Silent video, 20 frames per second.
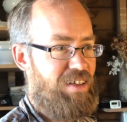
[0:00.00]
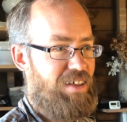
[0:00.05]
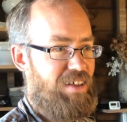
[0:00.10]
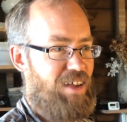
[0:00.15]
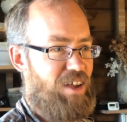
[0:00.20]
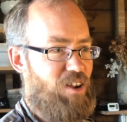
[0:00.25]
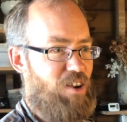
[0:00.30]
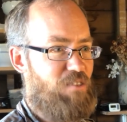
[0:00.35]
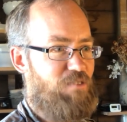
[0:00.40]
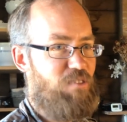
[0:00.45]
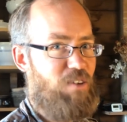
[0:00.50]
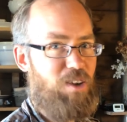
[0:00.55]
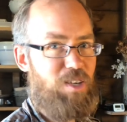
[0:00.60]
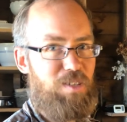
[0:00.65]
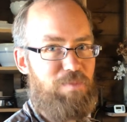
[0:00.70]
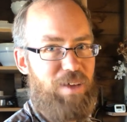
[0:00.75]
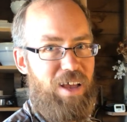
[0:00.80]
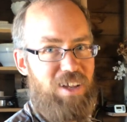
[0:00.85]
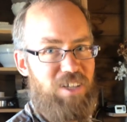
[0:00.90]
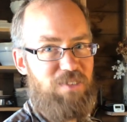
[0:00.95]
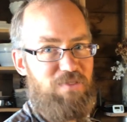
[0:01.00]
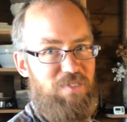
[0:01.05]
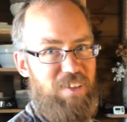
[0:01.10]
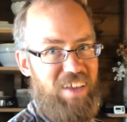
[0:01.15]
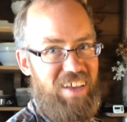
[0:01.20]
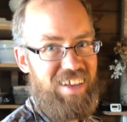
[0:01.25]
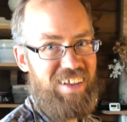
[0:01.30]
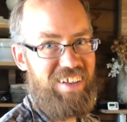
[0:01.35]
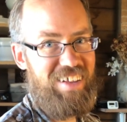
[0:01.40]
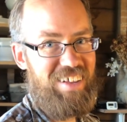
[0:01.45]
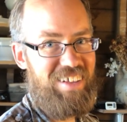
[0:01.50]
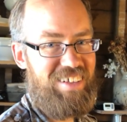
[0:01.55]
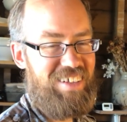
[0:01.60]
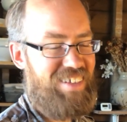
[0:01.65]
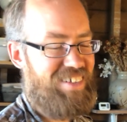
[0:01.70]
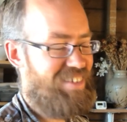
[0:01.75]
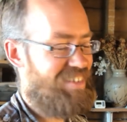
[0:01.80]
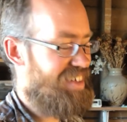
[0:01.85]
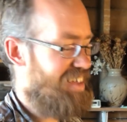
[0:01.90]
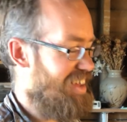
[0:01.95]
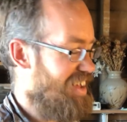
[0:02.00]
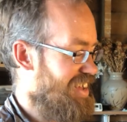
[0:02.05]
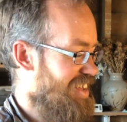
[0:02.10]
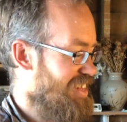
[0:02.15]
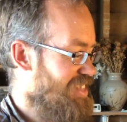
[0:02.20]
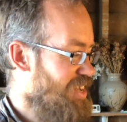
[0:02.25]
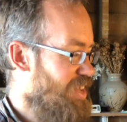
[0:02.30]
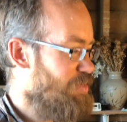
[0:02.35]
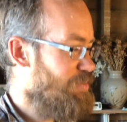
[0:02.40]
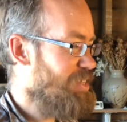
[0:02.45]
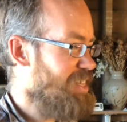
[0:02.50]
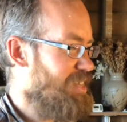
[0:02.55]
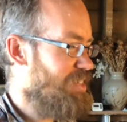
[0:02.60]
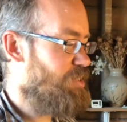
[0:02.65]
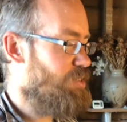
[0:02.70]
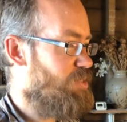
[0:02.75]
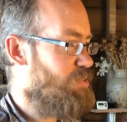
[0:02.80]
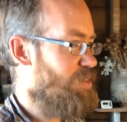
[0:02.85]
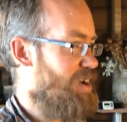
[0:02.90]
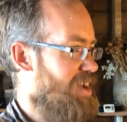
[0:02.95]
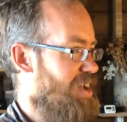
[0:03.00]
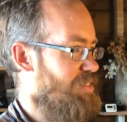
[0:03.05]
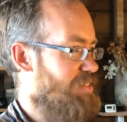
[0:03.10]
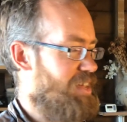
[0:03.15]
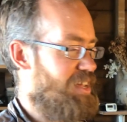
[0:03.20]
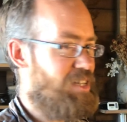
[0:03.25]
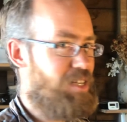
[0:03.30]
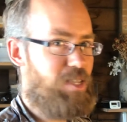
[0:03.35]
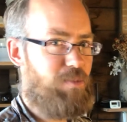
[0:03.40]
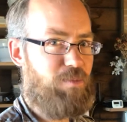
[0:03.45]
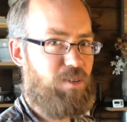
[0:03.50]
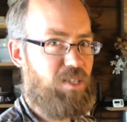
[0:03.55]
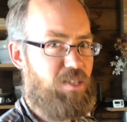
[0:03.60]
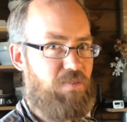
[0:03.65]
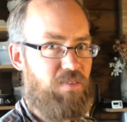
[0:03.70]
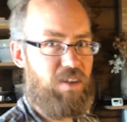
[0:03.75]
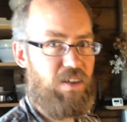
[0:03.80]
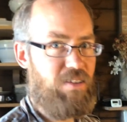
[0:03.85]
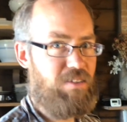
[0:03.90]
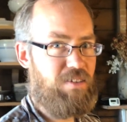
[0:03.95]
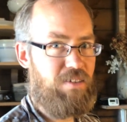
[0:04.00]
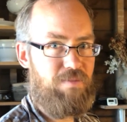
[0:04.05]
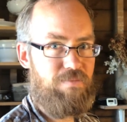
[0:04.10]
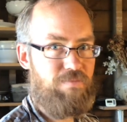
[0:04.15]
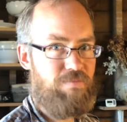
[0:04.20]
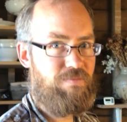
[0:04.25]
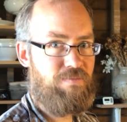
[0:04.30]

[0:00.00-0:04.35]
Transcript: we our first weren't doing it right. uh, it's not that we didn't do it right, I think it just must have gotten it.